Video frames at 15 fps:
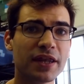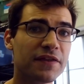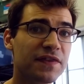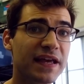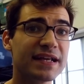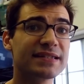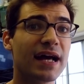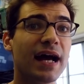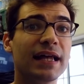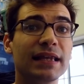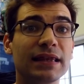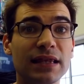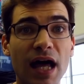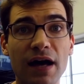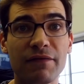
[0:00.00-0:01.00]
of the things I
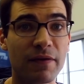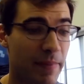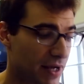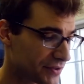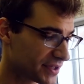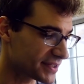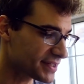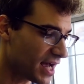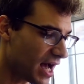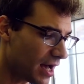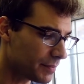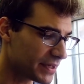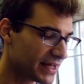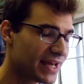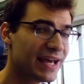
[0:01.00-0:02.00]
love about this
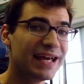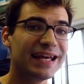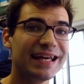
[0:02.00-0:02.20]
hobby